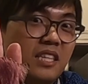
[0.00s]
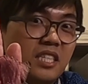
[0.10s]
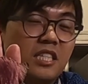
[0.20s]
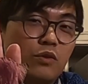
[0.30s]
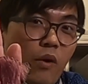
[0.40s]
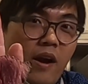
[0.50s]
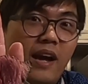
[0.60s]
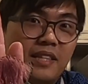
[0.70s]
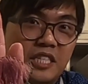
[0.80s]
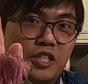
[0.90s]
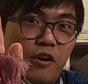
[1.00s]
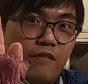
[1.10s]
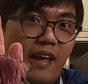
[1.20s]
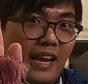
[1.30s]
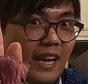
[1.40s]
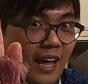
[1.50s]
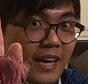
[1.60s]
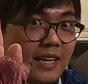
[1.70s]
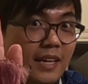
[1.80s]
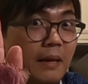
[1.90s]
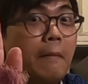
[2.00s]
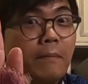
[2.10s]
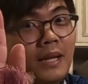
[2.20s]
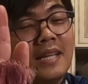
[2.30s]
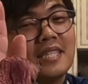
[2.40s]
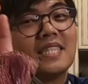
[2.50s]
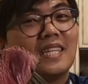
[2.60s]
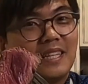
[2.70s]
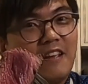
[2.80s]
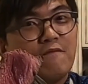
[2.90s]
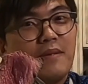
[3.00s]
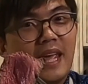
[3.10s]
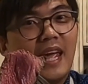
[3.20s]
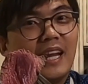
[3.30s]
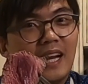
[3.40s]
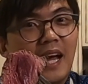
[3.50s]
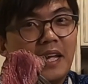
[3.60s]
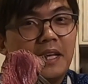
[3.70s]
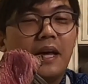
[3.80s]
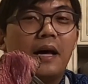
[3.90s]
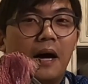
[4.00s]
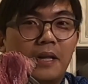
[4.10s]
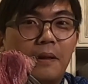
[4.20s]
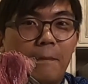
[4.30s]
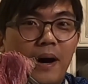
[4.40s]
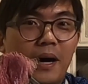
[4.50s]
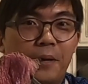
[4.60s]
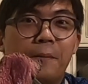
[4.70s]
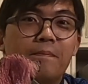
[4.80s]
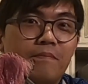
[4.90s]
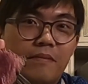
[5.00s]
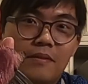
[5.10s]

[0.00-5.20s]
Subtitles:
this is where I deserve a like, please give me a like on the bottom.